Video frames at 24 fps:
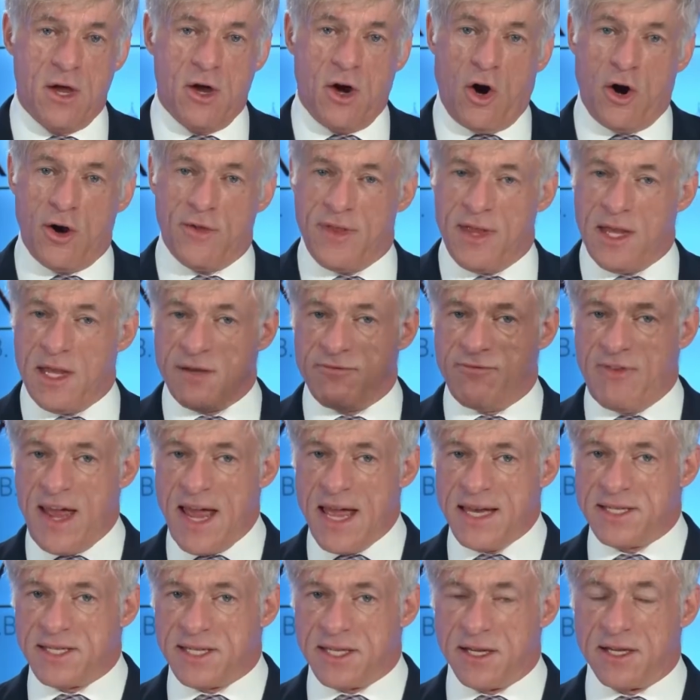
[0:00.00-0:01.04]
Are they
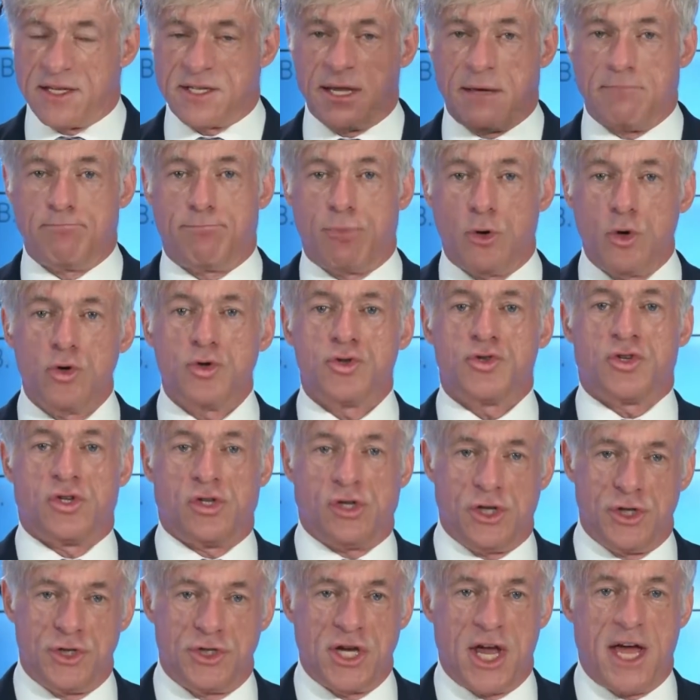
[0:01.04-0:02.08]
advancing some
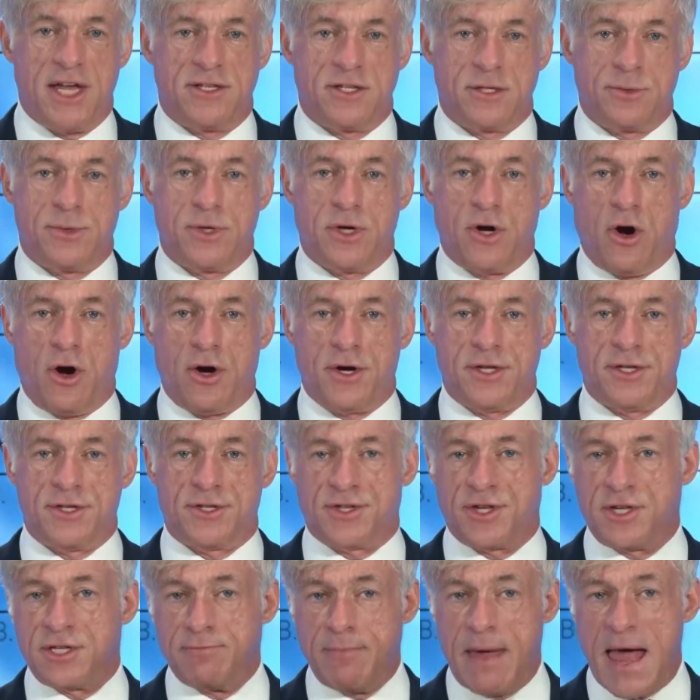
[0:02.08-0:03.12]
personal agenda regarding
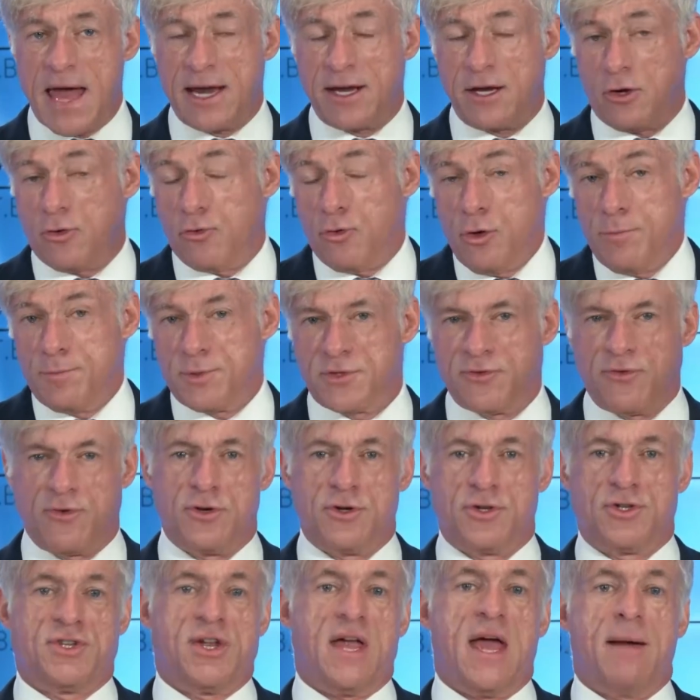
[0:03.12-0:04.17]
schismatic groups, for
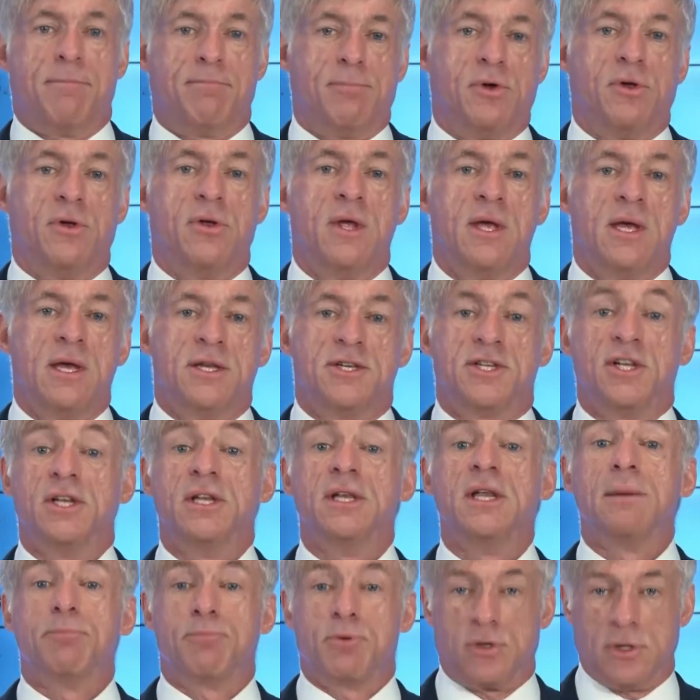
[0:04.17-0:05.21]
example,
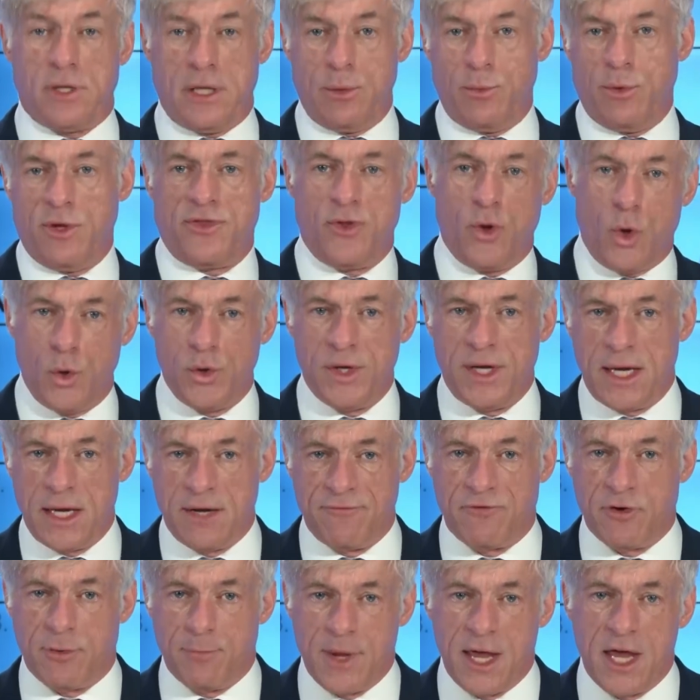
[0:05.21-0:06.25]
deliberately withholding
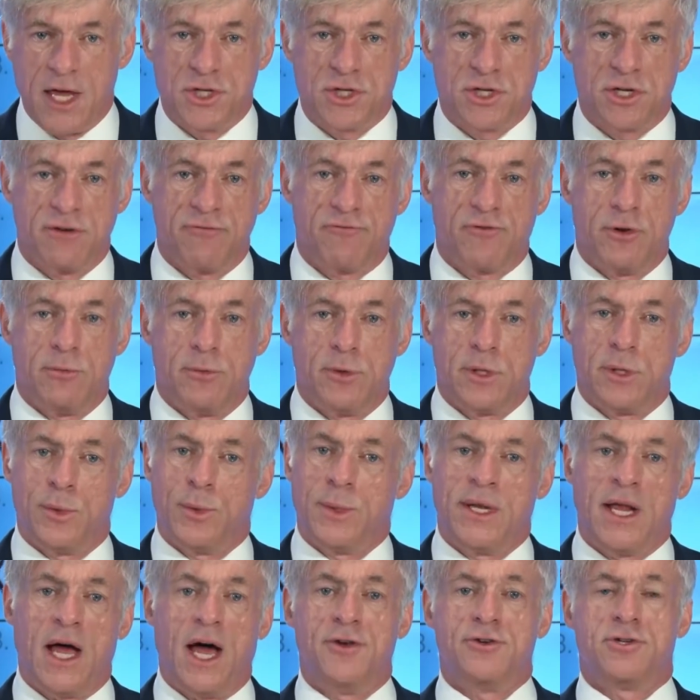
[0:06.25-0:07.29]
information from you that
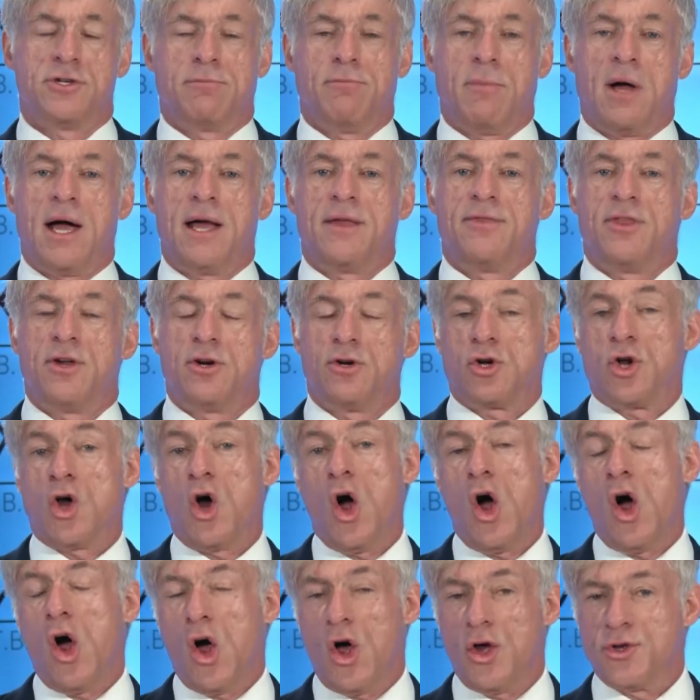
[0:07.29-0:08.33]
would undermine their
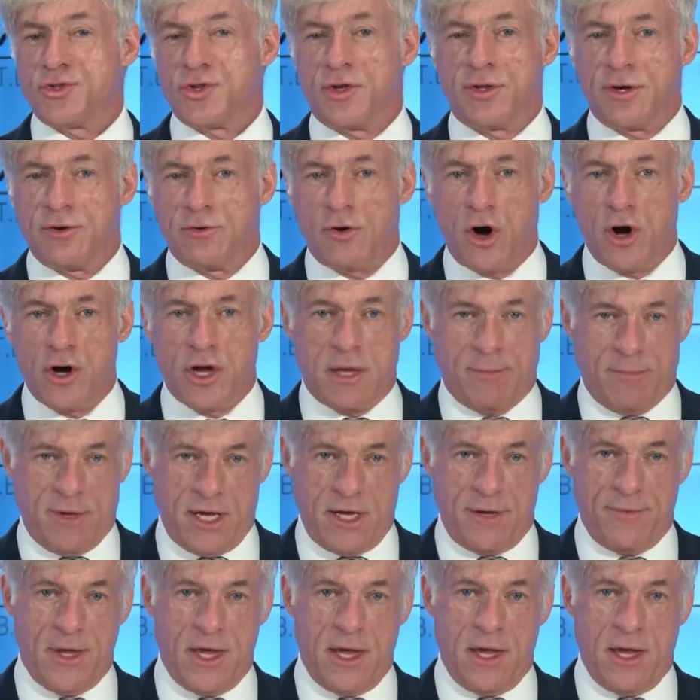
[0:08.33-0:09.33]
cause or their argument?